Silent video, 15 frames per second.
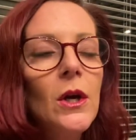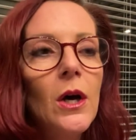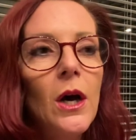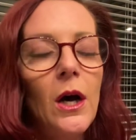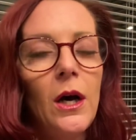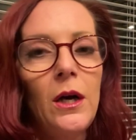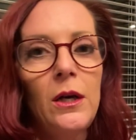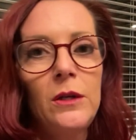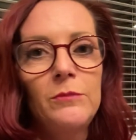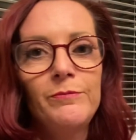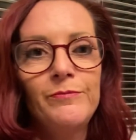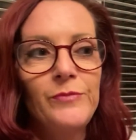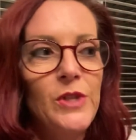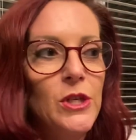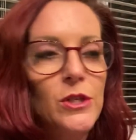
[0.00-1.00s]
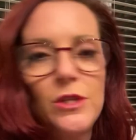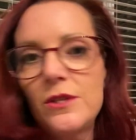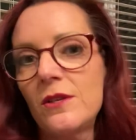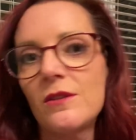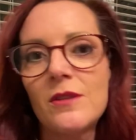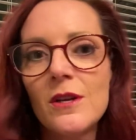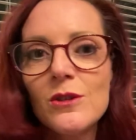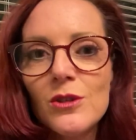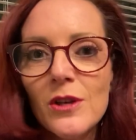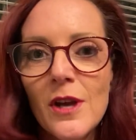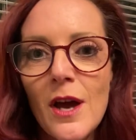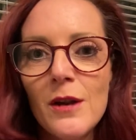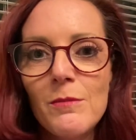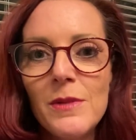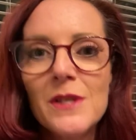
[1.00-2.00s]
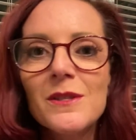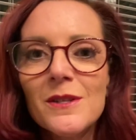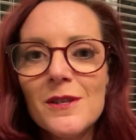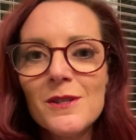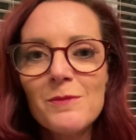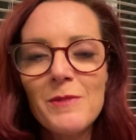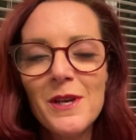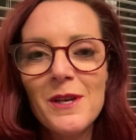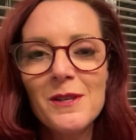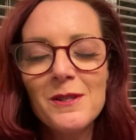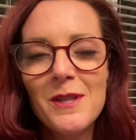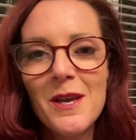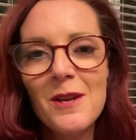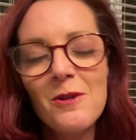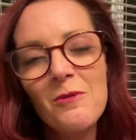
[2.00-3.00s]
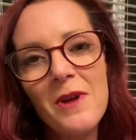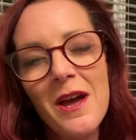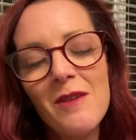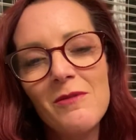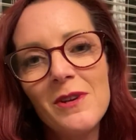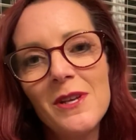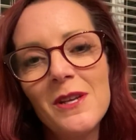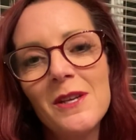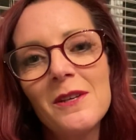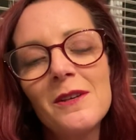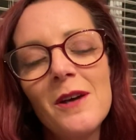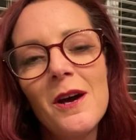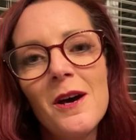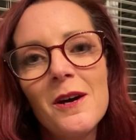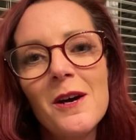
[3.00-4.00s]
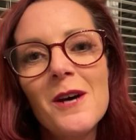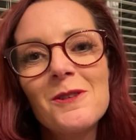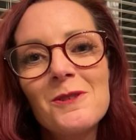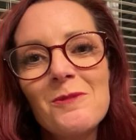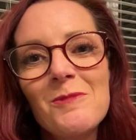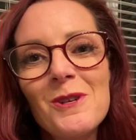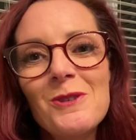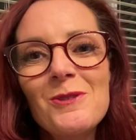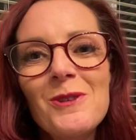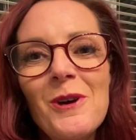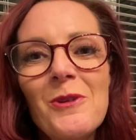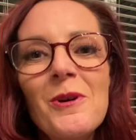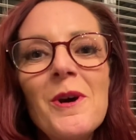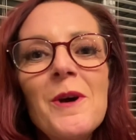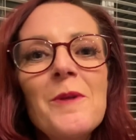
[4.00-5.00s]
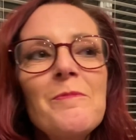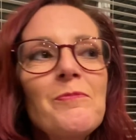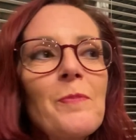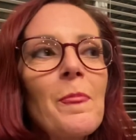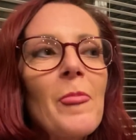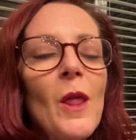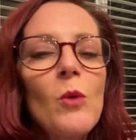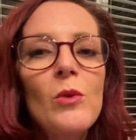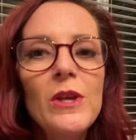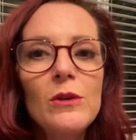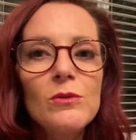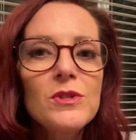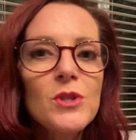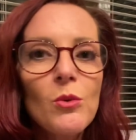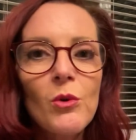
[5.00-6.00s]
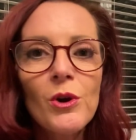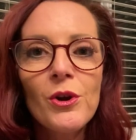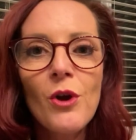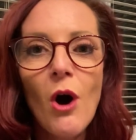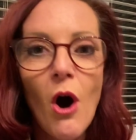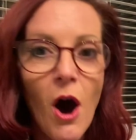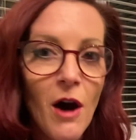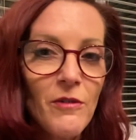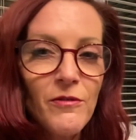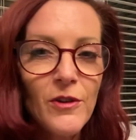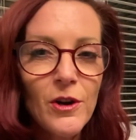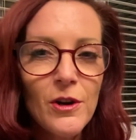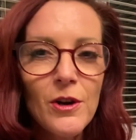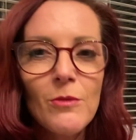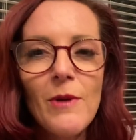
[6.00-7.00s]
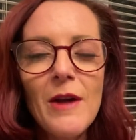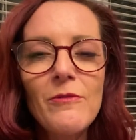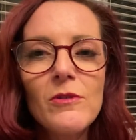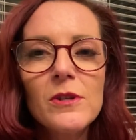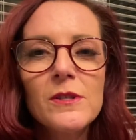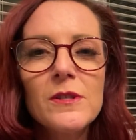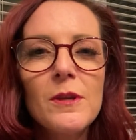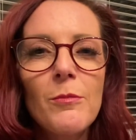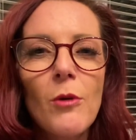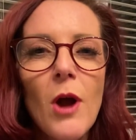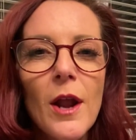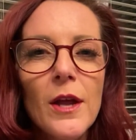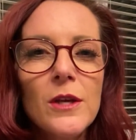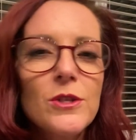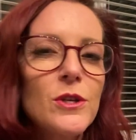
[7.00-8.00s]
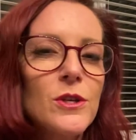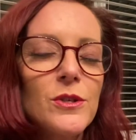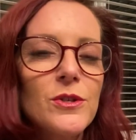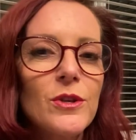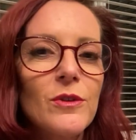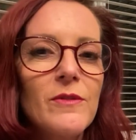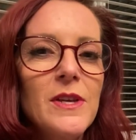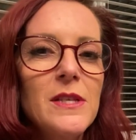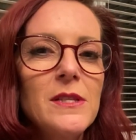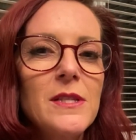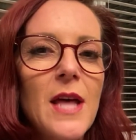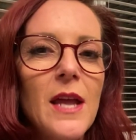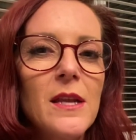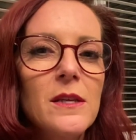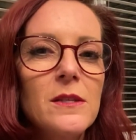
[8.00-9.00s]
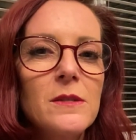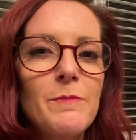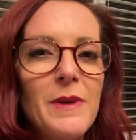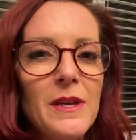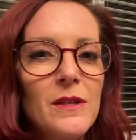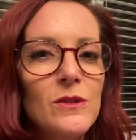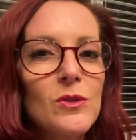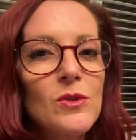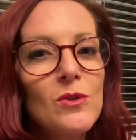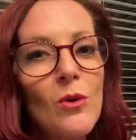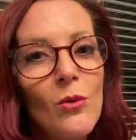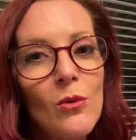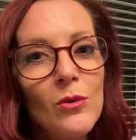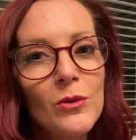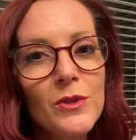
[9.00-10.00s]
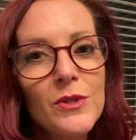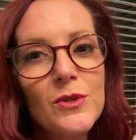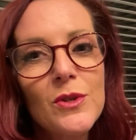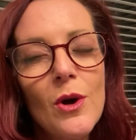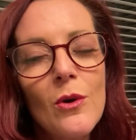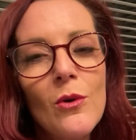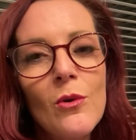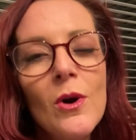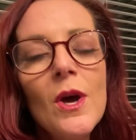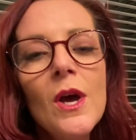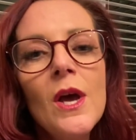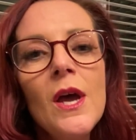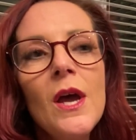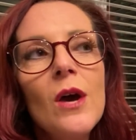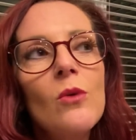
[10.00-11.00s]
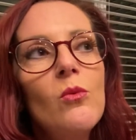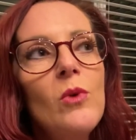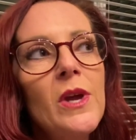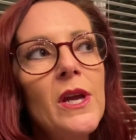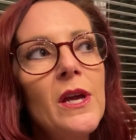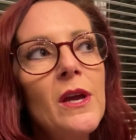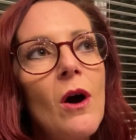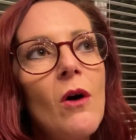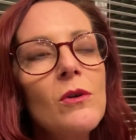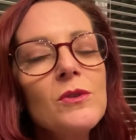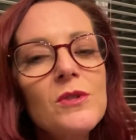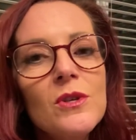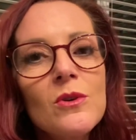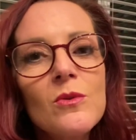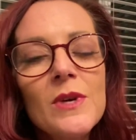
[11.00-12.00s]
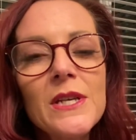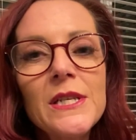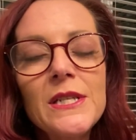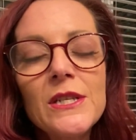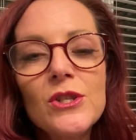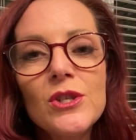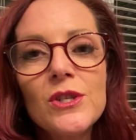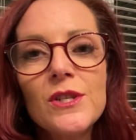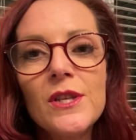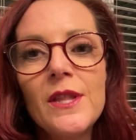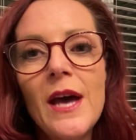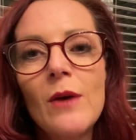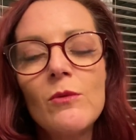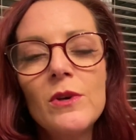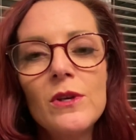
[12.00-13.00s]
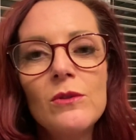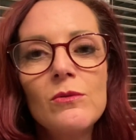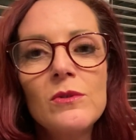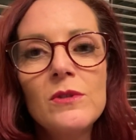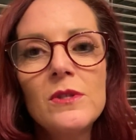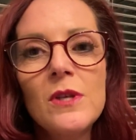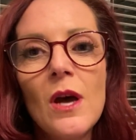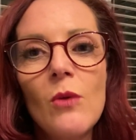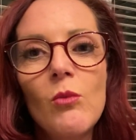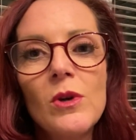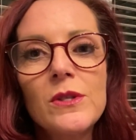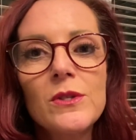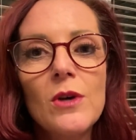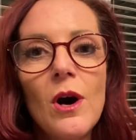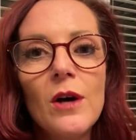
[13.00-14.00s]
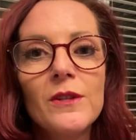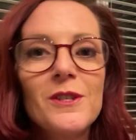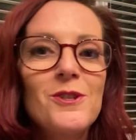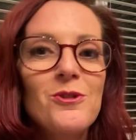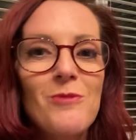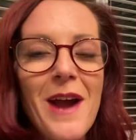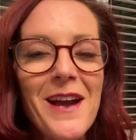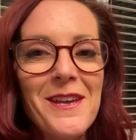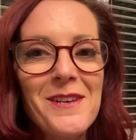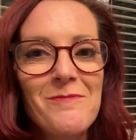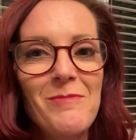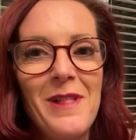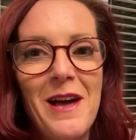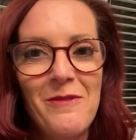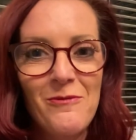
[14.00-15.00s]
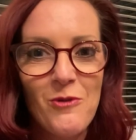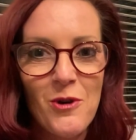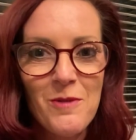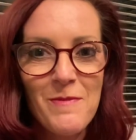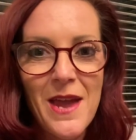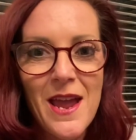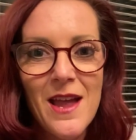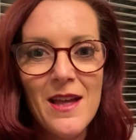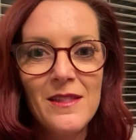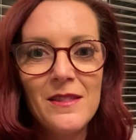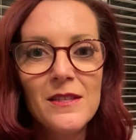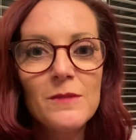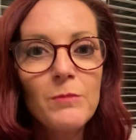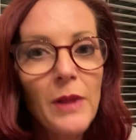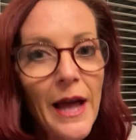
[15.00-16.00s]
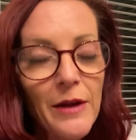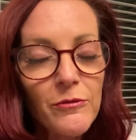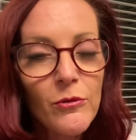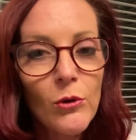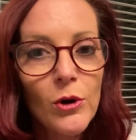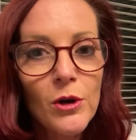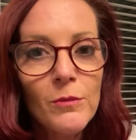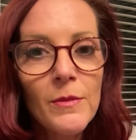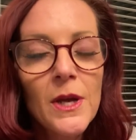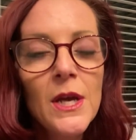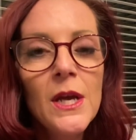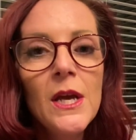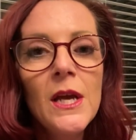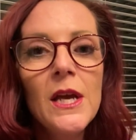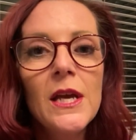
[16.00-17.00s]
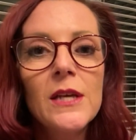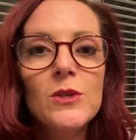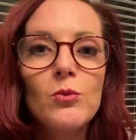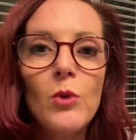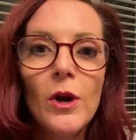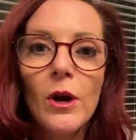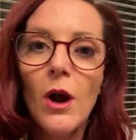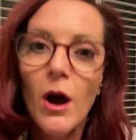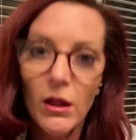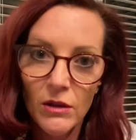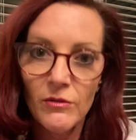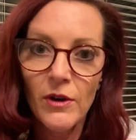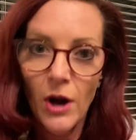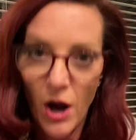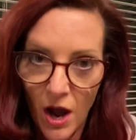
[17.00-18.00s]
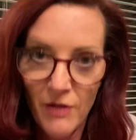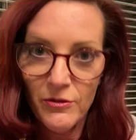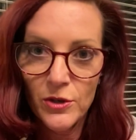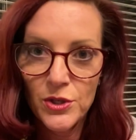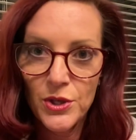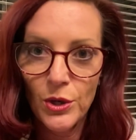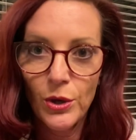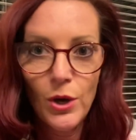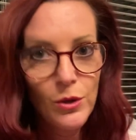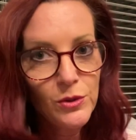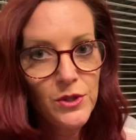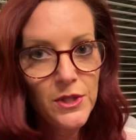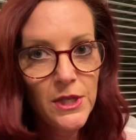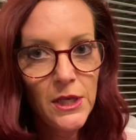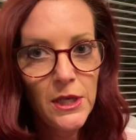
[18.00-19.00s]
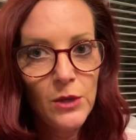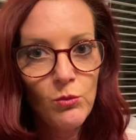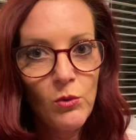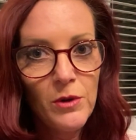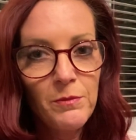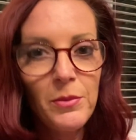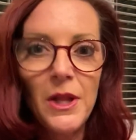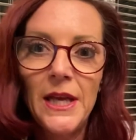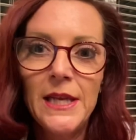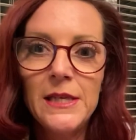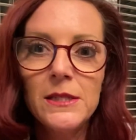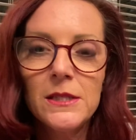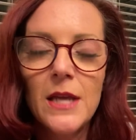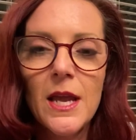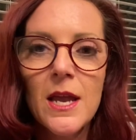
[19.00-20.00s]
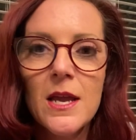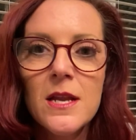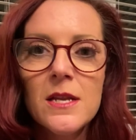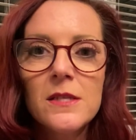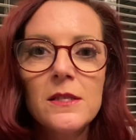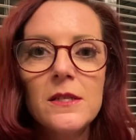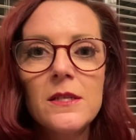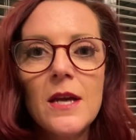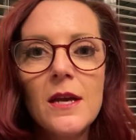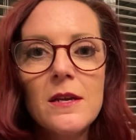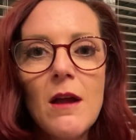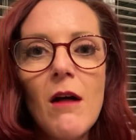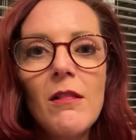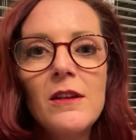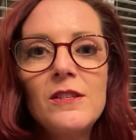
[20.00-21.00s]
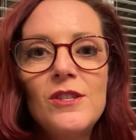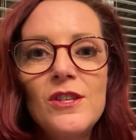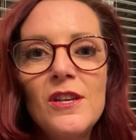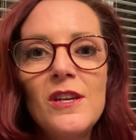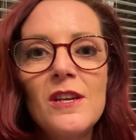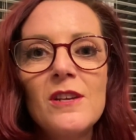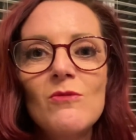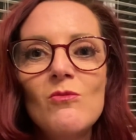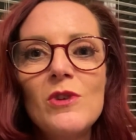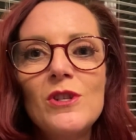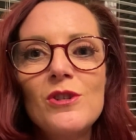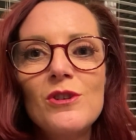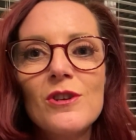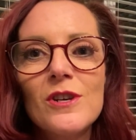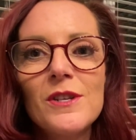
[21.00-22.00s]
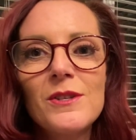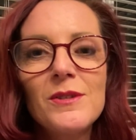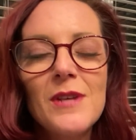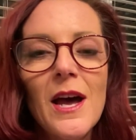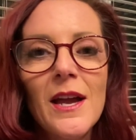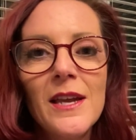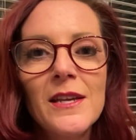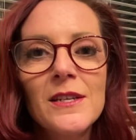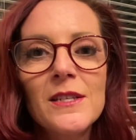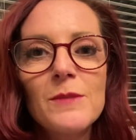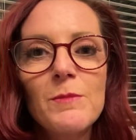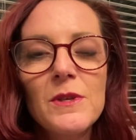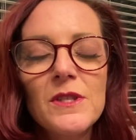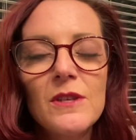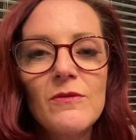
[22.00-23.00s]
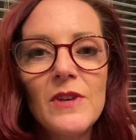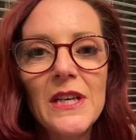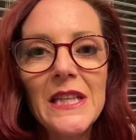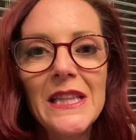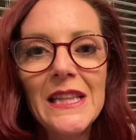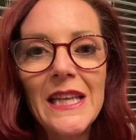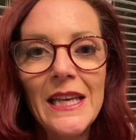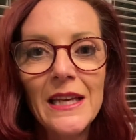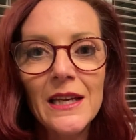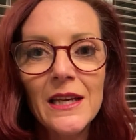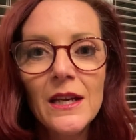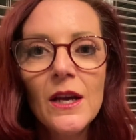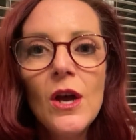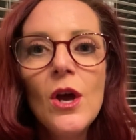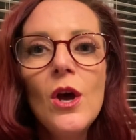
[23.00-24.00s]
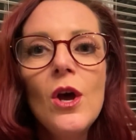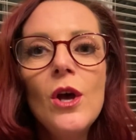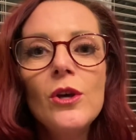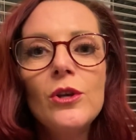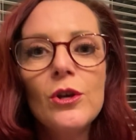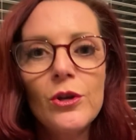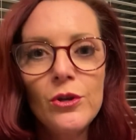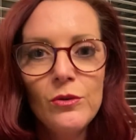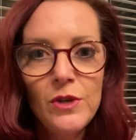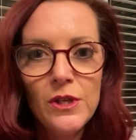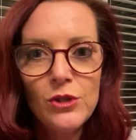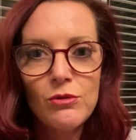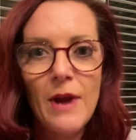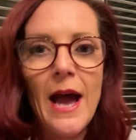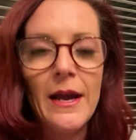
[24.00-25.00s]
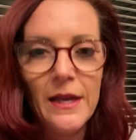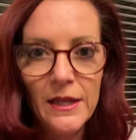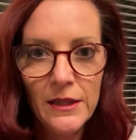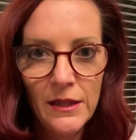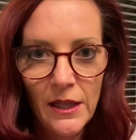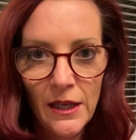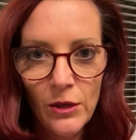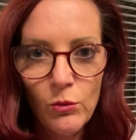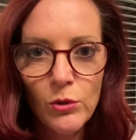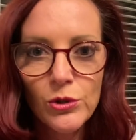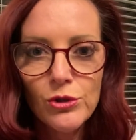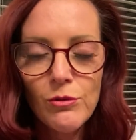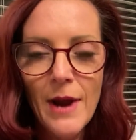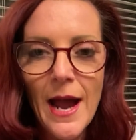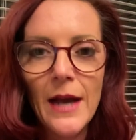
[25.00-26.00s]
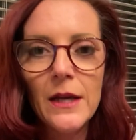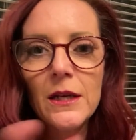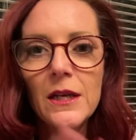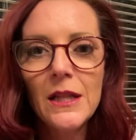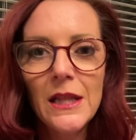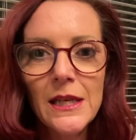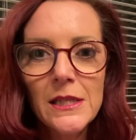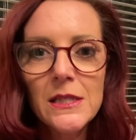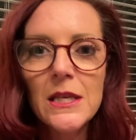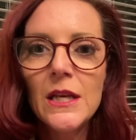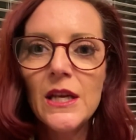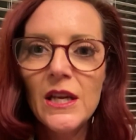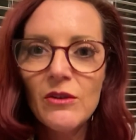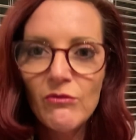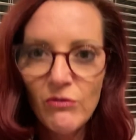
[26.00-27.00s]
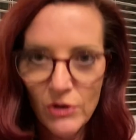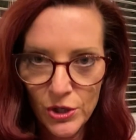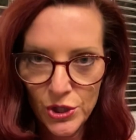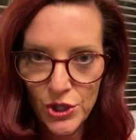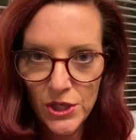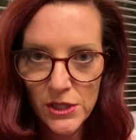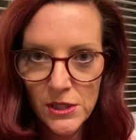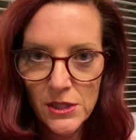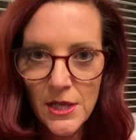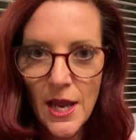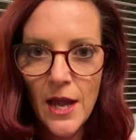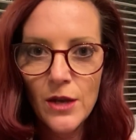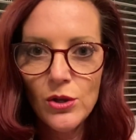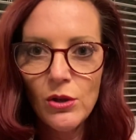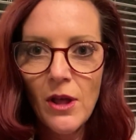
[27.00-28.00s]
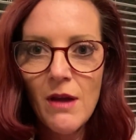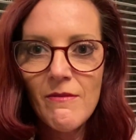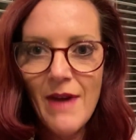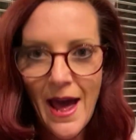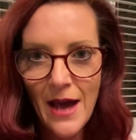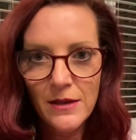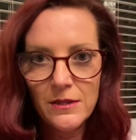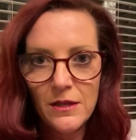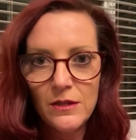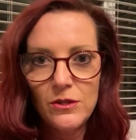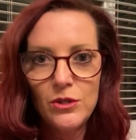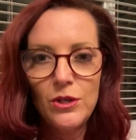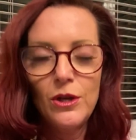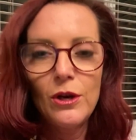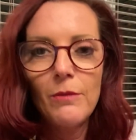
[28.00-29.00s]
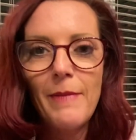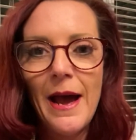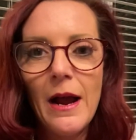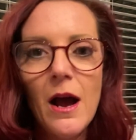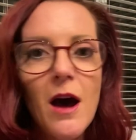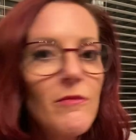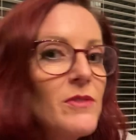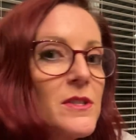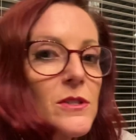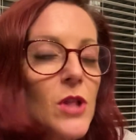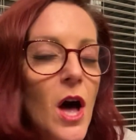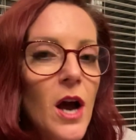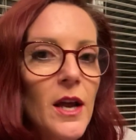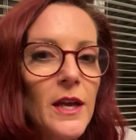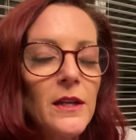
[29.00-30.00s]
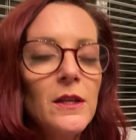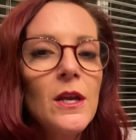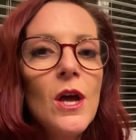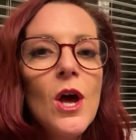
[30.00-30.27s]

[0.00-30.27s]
they're just essentially out of business because they don't have any customers. So we use the word offer to reference the product or service that is being sold. So we also, in addition to that, we use what's called a tracking platform. And this platform is where all of our offers are hosted in one place, and it's a technology in which you're assigned a specific link. Your unique tracking link will track clicks and conversions, and you'll have access to your back office login